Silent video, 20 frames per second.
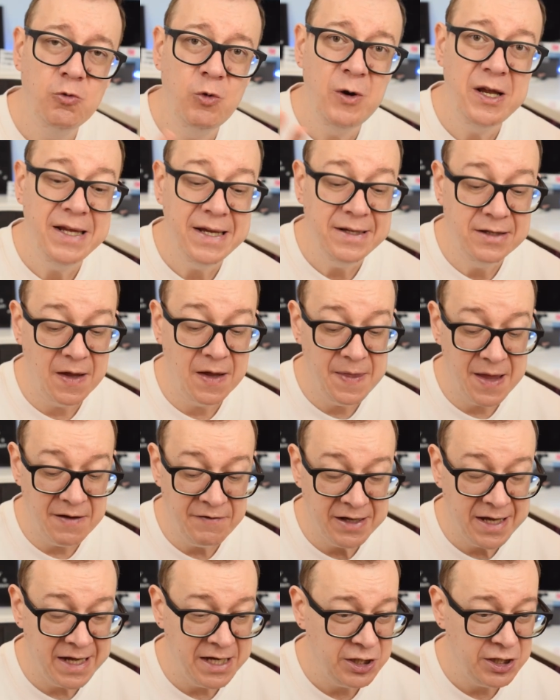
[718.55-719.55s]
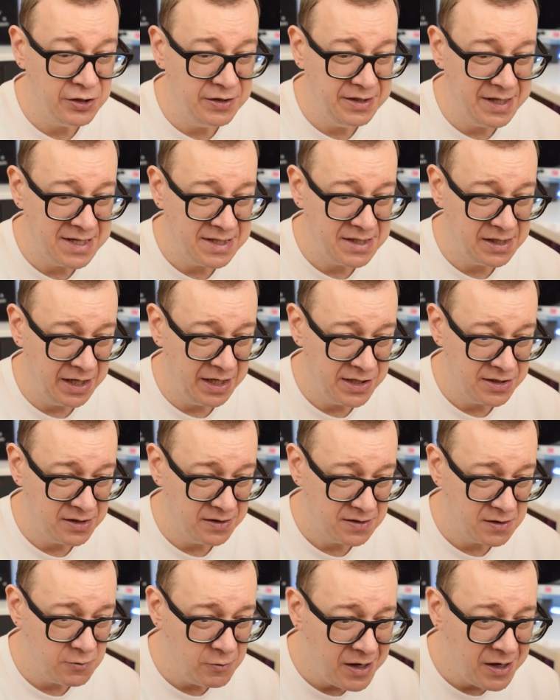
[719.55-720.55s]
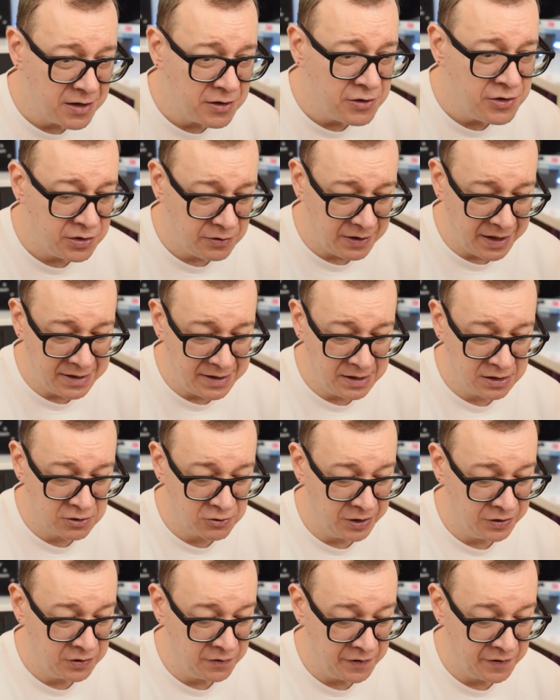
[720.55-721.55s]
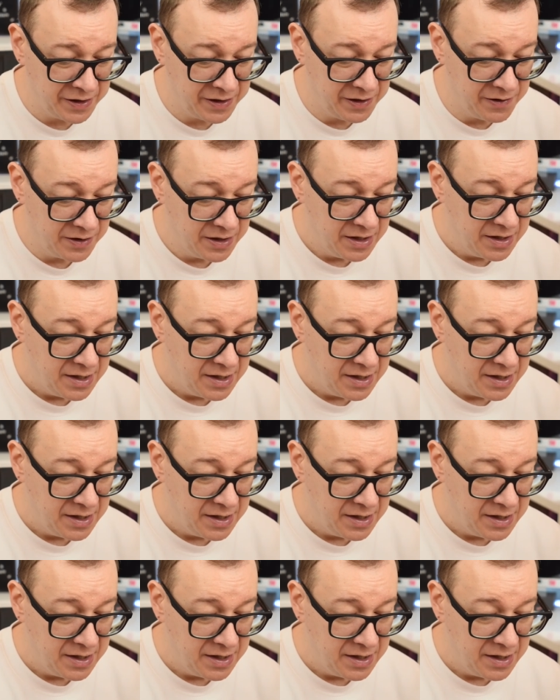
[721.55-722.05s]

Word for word: we need a navigation destination. So we are going to add it right over here.